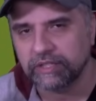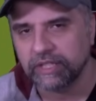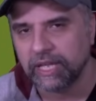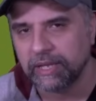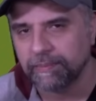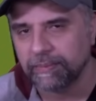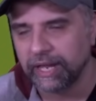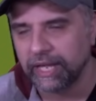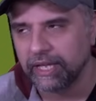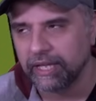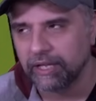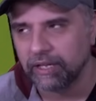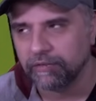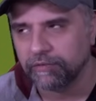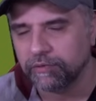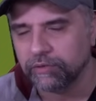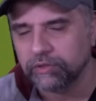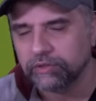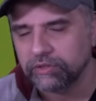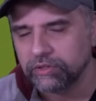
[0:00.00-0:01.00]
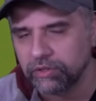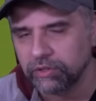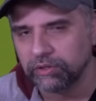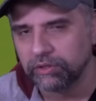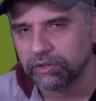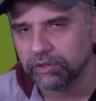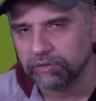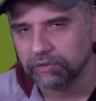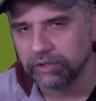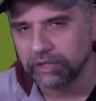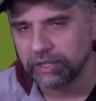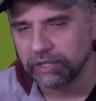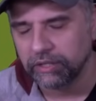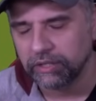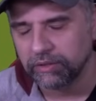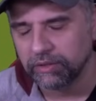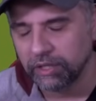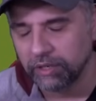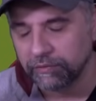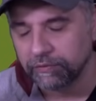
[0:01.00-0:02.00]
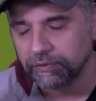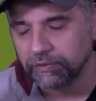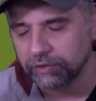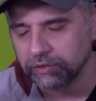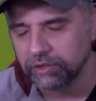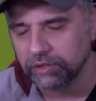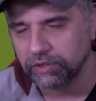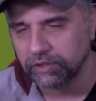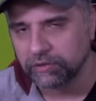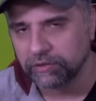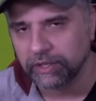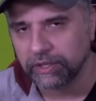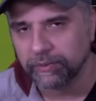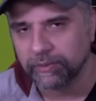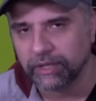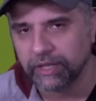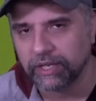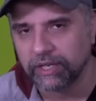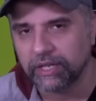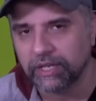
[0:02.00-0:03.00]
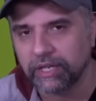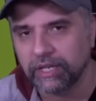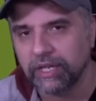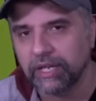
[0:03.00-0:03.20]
they play a 4-2-3-1.